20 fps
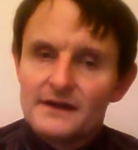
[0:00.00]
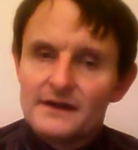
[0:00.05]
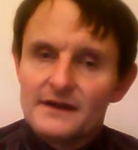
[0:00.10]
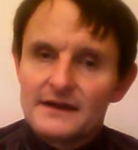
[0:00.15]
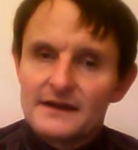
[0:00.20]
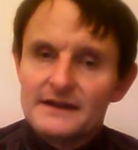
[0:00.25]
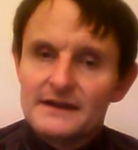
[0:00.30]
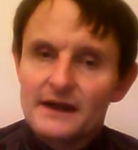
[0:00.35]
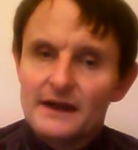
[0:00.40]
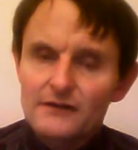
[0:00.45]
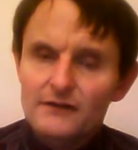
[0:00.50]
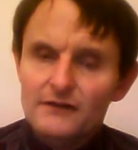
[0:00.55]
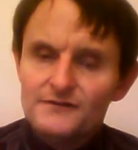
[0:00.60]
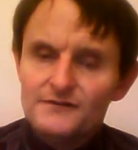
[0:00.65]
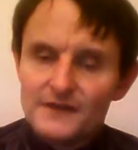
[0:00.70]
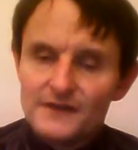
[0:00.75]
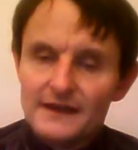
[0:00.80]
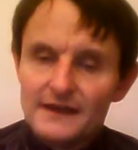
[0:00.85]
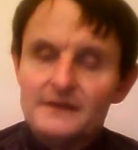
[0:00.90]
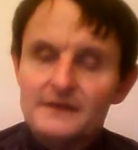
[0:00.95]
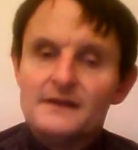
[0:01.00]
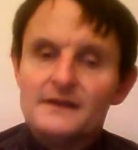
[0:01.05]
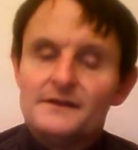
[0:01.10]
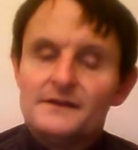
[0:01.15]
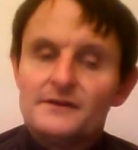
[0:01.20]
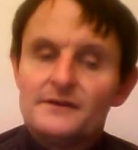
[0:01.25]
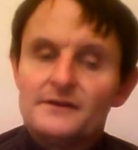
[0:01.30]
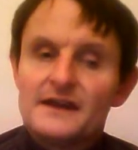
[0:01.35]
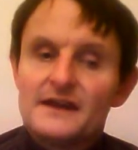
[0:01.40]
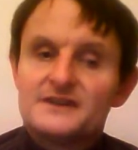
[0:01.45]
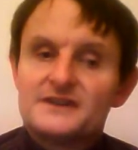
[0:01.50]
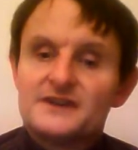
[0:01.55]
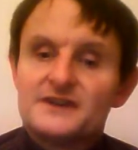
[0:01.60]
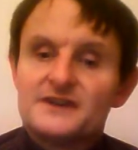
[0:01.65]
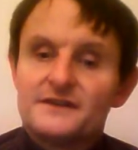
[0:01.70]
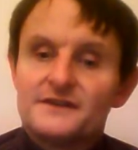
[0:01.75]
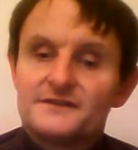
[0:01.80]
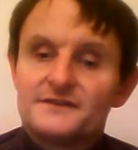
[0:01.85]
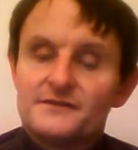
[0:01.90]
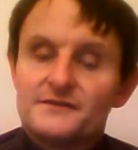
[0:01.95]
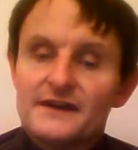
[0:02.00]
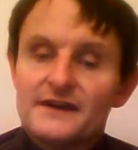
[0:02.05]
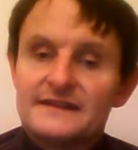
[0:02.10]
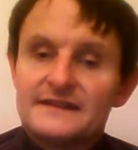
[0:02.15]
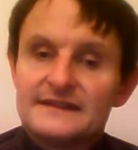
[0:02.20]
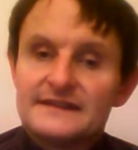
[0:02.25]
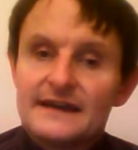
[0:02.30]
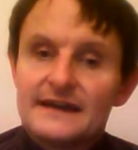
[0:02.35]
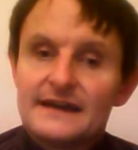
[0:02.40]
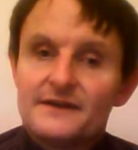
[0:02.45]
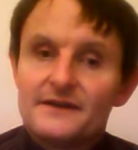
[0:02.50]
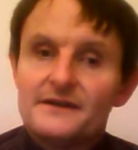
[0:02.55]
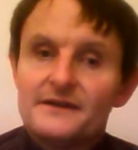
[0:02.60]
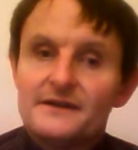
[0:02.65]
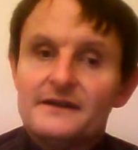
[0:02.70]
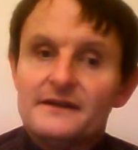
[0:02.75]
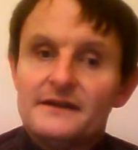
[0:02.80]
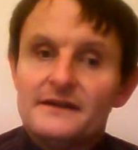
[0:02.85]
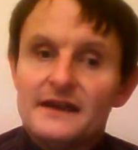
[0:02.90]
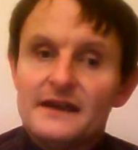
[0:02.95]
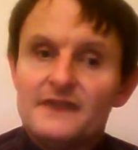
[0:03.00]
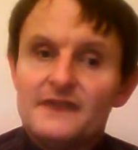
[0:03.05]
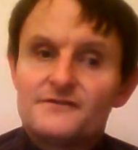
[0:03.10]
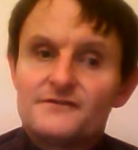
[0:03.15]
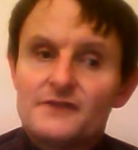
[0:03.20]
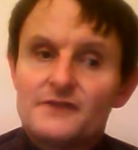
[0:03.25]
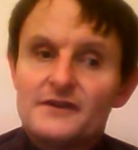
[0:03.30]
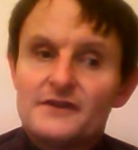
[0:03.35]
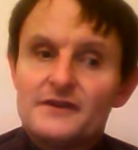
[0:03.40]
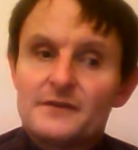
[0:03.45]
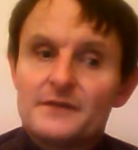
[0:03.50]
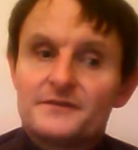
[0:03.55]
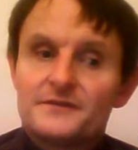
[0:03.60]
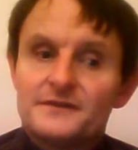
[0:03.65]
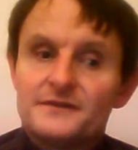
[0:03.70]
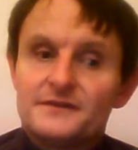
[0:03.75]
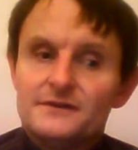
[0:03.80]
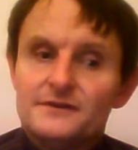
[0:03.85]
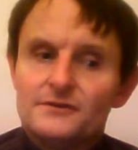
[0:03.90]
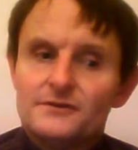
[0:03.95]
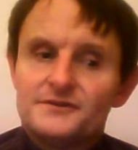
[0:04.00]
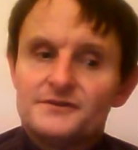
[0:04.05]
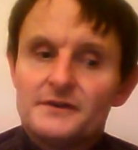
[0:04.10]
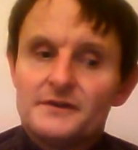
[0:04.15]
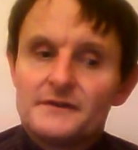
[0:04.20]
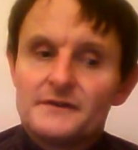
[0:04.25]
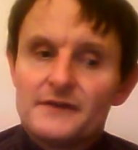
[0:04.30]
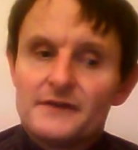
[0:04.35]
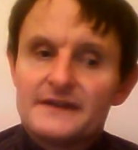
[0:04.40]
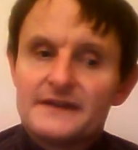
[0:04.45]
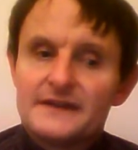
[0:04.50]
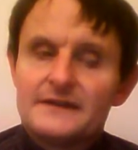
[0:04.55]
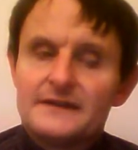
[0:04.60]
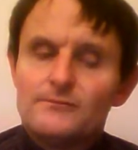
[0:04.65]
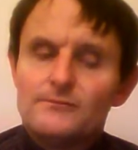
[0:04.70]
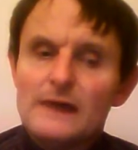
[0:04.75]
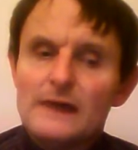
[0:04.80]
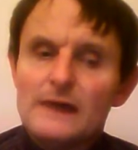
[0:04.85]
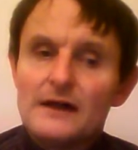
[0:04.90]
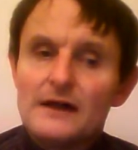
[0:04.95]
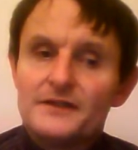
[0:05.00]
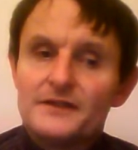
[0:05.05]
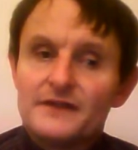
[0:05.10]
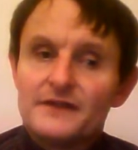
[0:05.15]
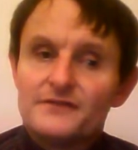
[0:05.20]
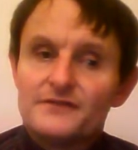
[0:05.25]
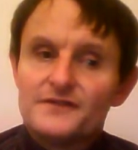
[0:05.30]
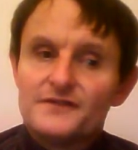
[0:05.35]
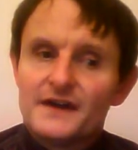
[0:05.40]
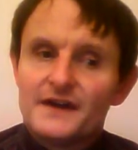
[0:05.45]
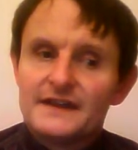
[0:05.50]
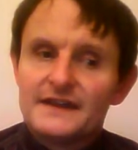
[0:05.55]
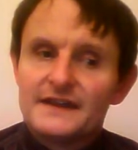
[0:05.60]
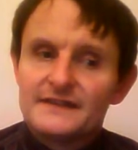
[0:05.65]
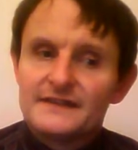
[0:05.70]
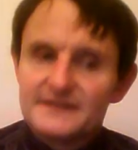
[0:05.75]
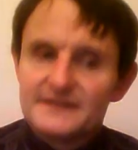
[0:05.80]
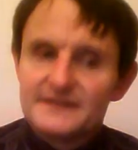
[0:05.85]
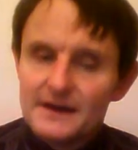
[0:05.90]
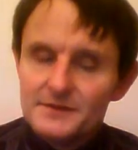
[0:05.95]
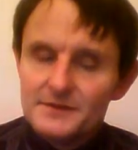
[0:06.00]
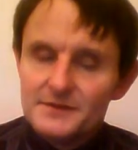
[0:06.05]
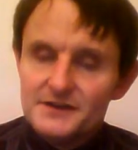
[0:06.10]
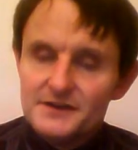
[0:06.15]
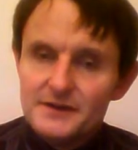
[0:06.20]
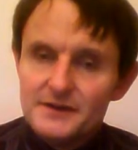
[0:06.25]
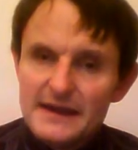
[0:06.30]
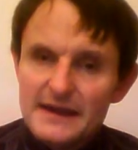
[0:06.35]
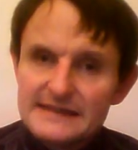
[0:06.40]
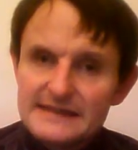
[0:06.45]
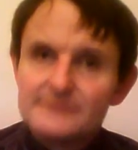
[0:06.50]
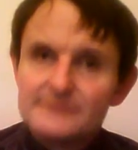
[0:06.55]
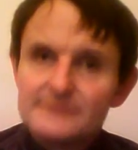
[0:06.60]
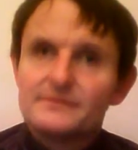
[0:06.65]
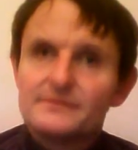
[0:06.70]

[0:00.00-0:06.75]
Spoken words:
Okay, and hopefully you'll get a chance to write it down. If grown-ups, you're doing the writing, well done for finding the time to do it.